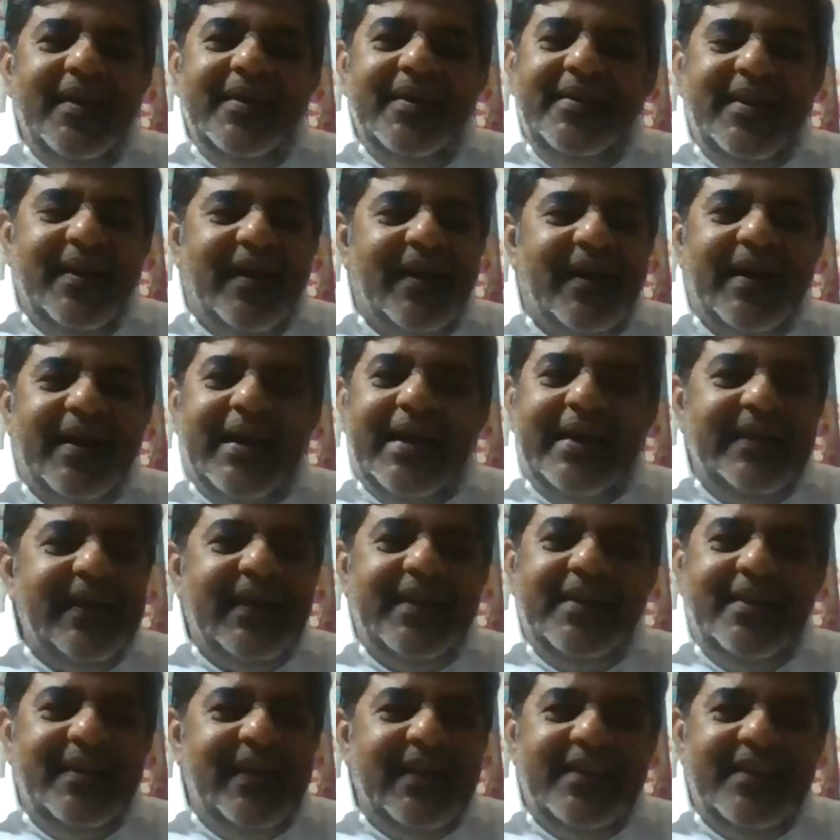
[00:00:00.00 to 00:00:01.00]
yeah, and
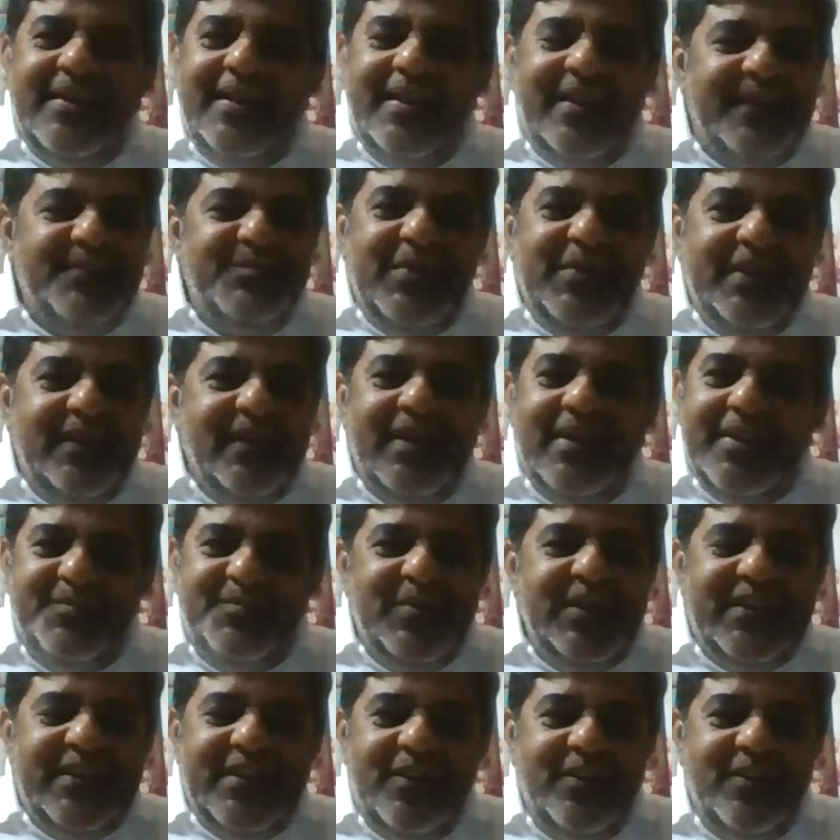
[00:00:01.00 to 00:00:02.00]

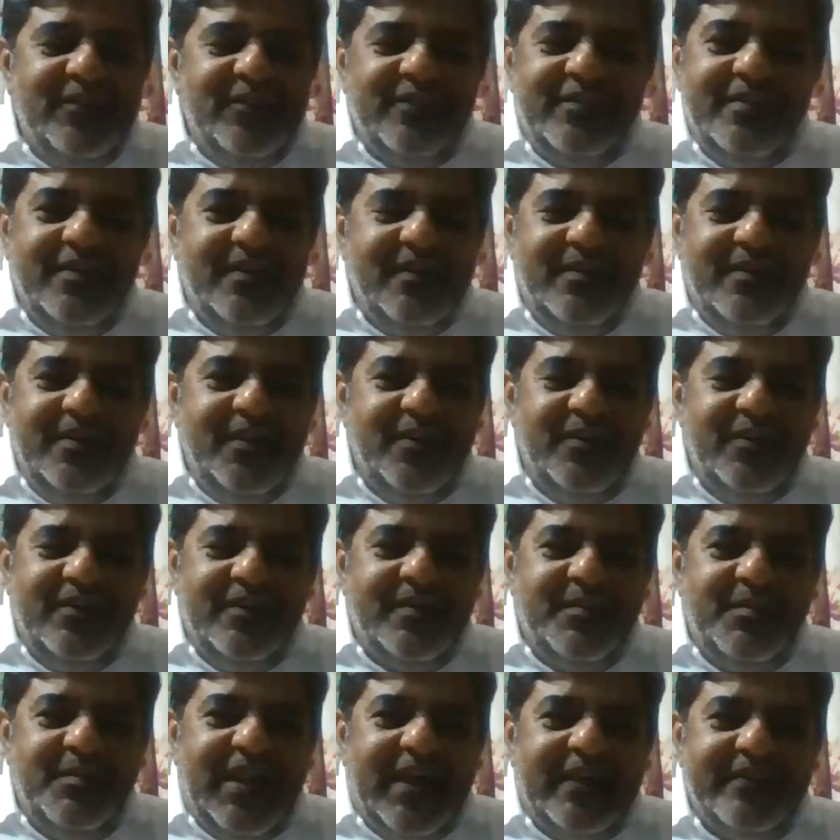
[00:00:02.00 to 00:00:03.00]
let me tell you,
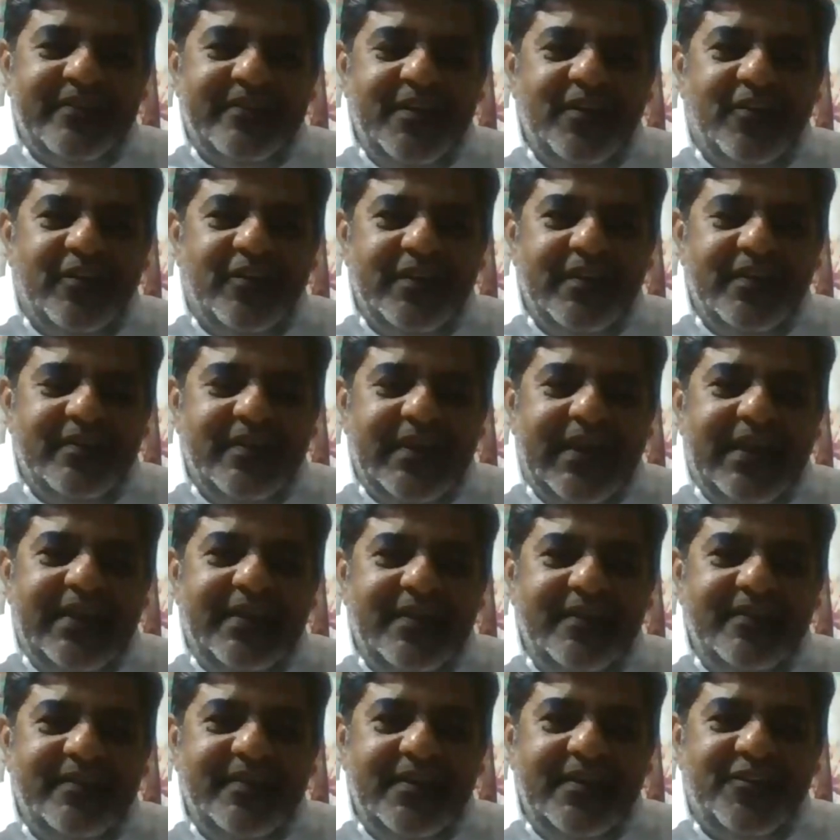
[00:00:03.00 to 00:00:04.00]
some last thing on this
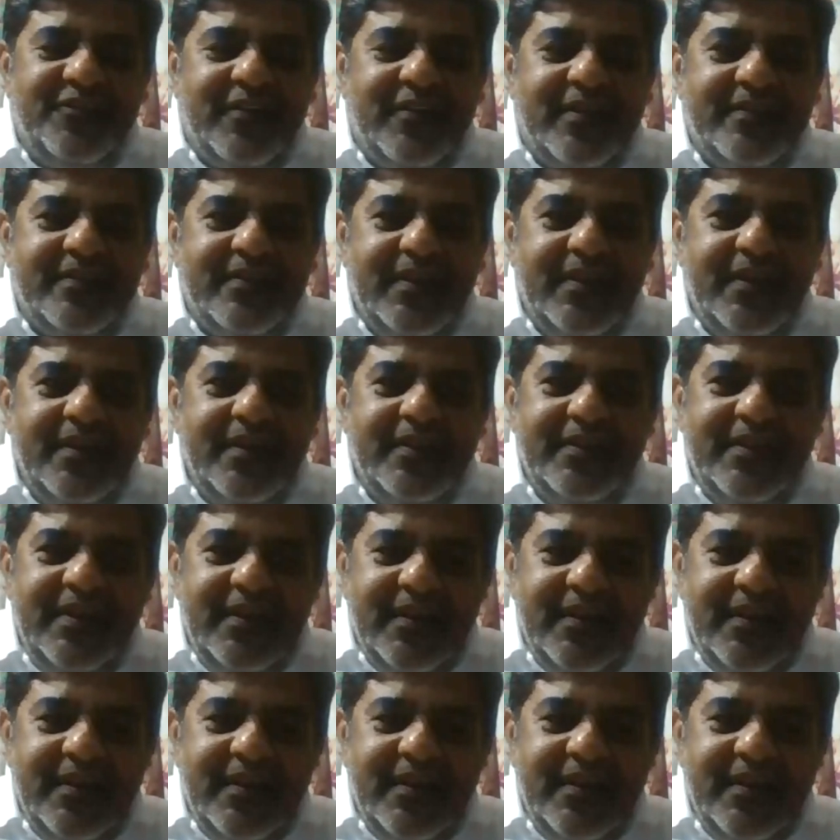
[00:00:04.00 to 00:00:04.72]
NDC interesting.